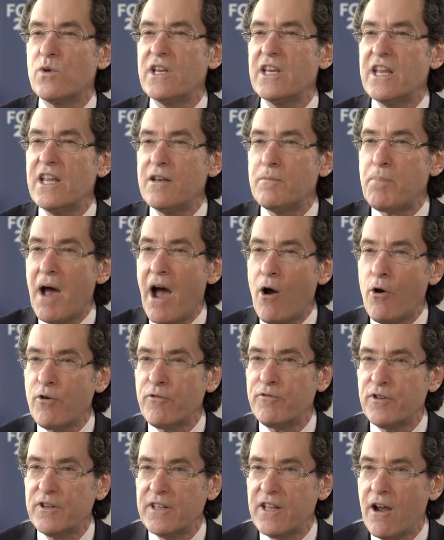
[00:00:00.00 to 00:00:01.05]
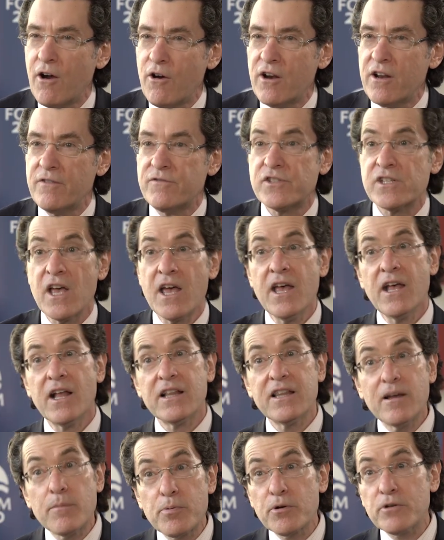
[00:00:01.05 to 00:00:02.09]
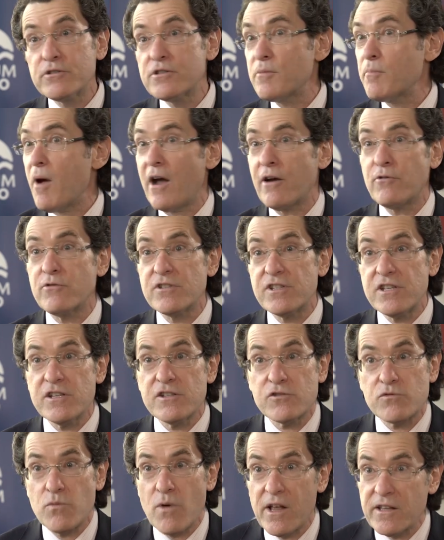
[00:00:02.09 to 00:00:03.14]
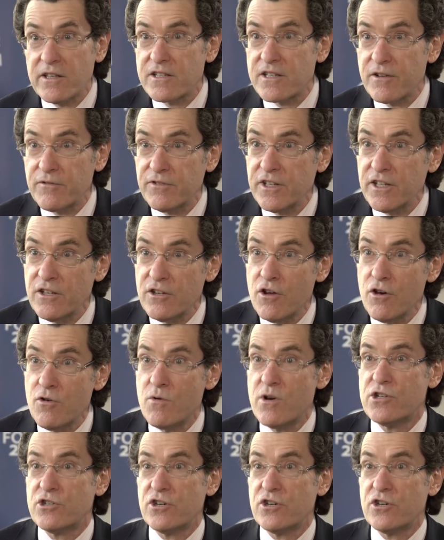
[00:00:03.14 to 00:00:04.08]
We need powerful narratives. Liberal democracy is relatively new.